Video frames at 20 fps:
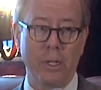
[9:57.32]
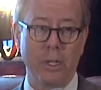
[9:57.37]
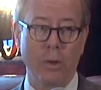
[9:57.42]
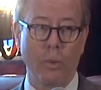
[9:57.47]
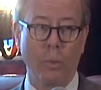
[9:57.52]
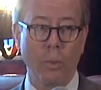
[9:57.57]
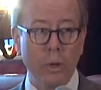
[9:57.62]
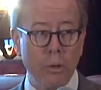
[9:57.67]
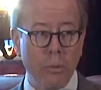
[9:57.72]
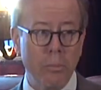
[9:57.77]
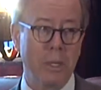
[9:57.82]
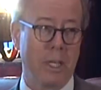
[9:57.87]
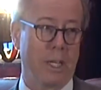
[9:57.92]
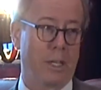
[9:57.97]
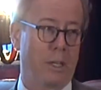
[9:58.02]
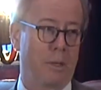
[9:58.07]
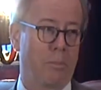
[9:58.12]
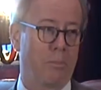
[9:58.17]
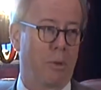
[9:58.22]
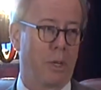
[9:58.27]
will be
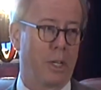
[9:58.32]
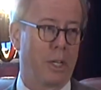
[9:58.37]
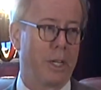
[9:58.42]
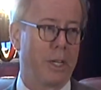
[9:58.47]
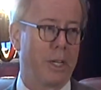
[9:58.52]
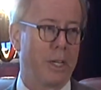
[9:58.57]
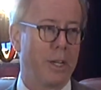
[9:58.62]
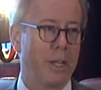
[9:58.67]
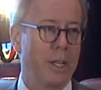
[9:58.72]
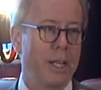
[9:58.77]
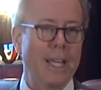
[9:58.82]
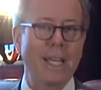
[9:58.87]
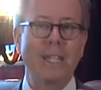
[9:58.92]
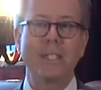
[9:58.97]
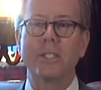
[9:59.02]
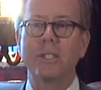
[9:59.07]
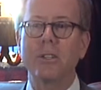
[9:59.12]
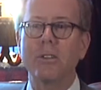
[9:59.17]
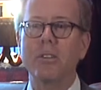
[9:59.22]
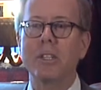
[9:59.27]
completed.
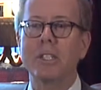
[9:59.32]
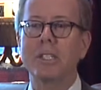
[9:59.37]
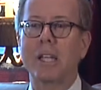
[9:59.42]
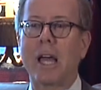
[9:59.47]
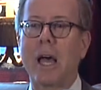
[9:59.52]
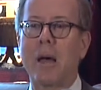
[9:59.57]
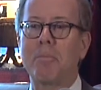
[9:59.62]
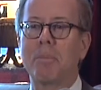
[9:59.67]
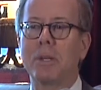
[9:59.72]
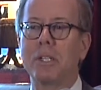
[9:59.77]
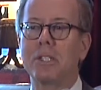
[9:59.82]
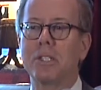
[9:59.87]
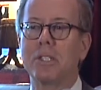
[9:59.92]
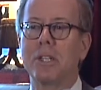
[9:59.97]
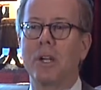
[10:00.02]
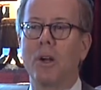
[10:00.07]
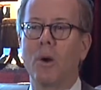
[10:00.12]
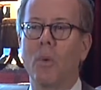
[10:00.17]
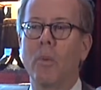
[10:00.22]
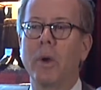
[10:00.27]
Until this happens,
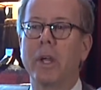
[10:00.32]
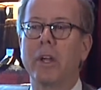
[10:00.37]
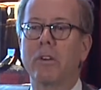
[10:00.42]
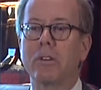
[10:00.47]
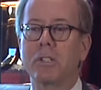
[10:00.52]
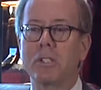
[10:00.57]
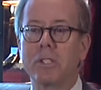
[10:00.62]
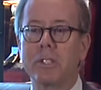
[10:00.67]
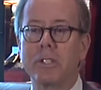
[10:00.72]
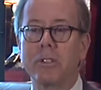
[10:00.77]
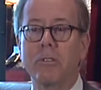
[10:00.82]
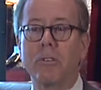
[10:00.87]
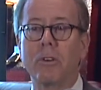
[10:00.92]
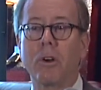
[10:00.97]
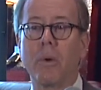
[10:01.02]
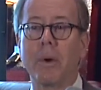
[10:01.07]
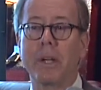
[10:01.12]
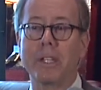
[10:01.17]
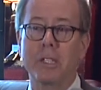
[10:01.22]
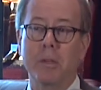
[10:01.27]
we are still
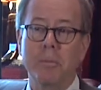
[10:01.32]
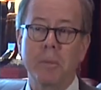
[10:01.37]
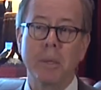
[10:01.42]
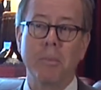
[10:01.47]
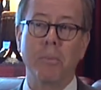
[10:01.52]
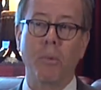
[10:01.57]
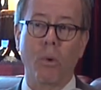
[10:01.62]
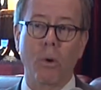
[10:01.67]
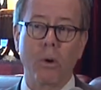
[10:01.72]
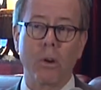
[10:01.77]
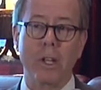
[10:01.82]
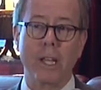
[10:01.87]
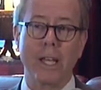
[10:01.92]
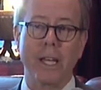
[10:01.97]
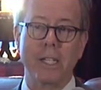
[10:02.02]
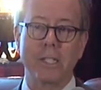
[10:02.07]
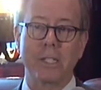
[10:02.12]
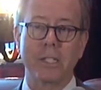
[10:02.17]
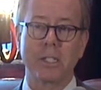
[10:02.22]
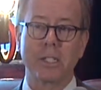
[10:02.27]
going to be more or
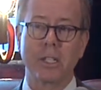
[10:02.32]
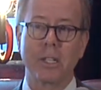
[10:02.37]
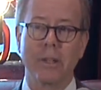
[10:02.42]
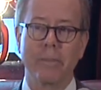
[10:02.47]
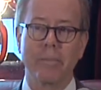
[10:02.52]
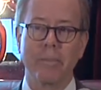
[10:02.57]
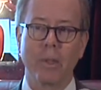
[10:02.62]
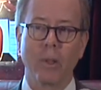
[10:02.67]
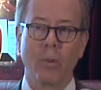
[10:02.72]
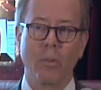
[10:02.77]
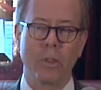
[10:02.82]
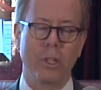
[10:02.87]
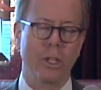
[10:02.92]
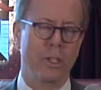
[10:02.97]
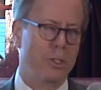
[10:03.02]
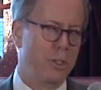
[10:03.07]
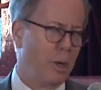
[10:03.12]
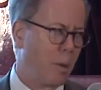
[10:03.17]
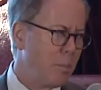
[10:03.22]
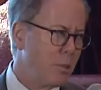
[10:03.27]
less with a
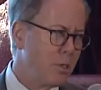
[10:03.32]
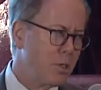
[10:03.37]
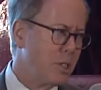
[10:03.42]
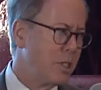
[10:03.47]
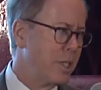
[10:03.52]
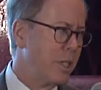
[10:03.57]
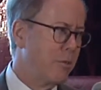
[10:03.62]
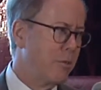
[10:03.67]
double C